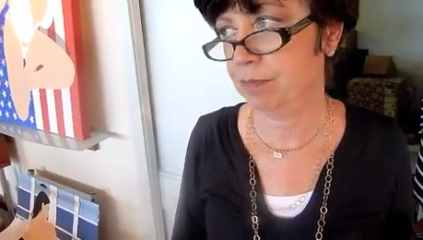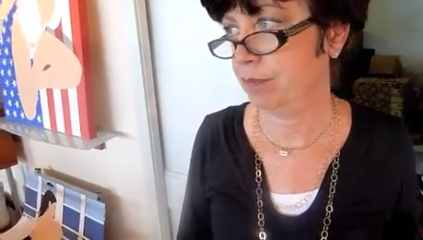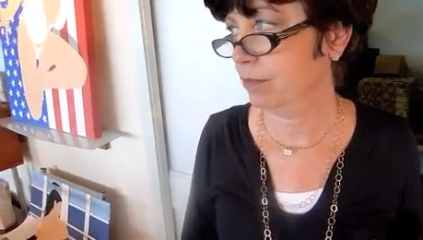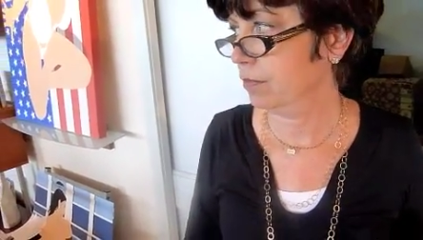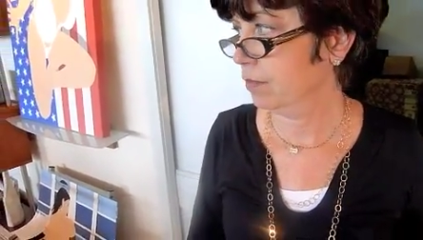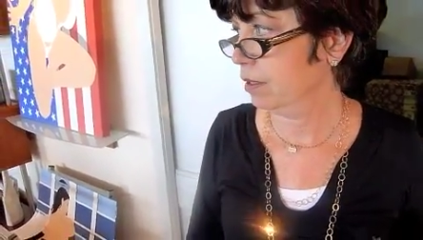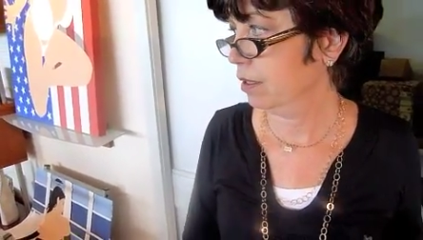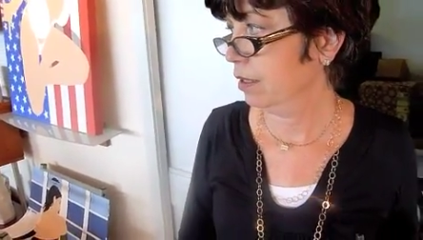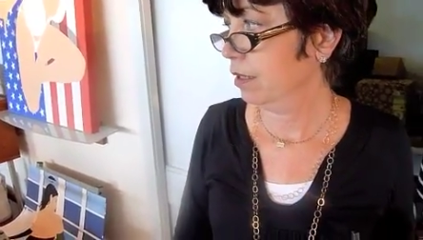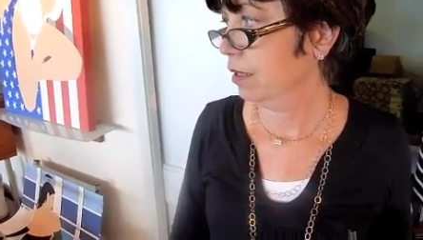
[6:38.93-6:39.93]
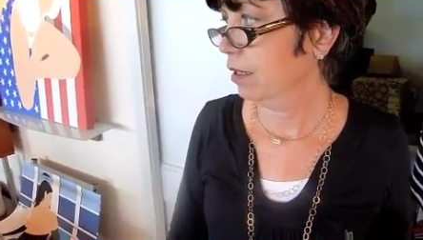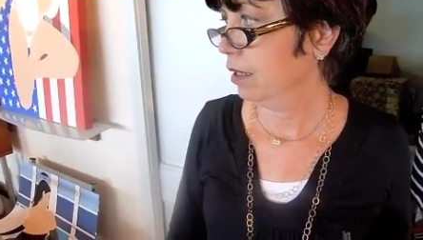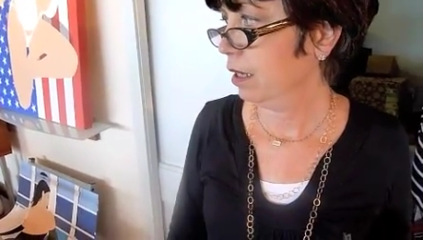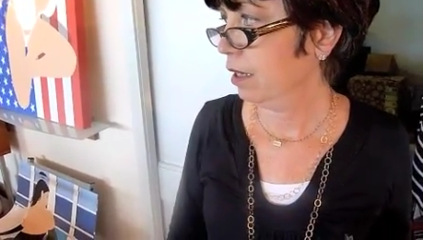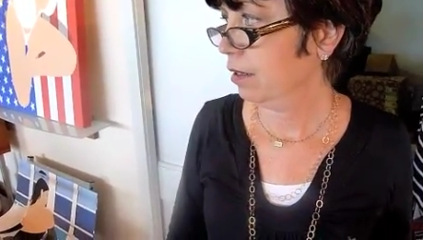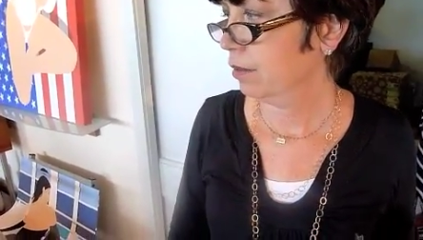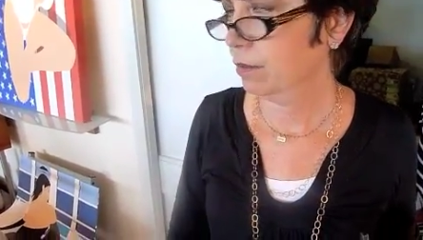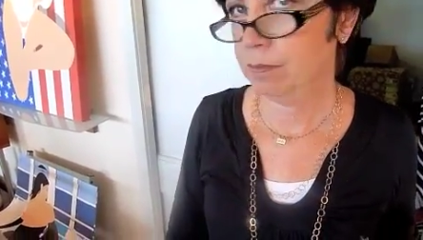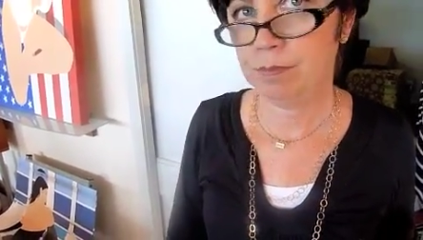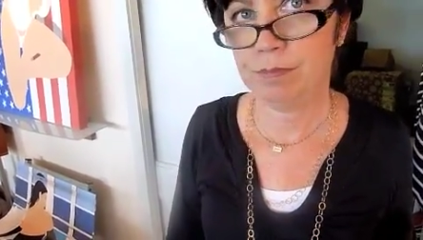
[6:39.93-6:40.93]
I don't know. They all look the
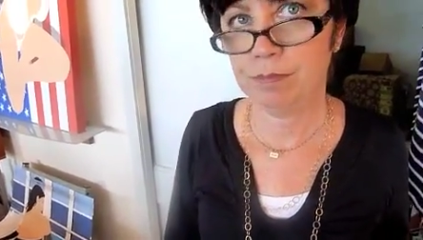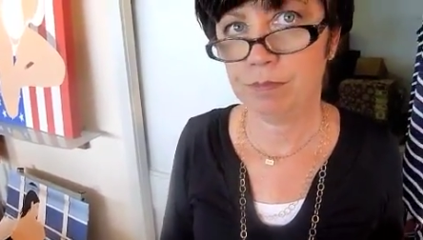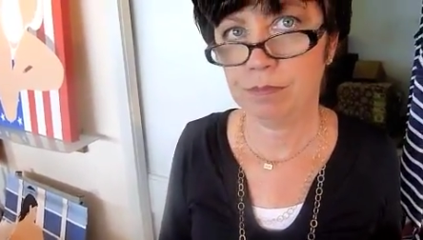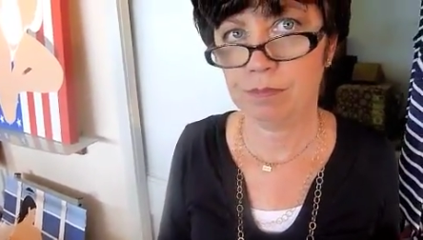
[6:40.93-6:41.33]
same.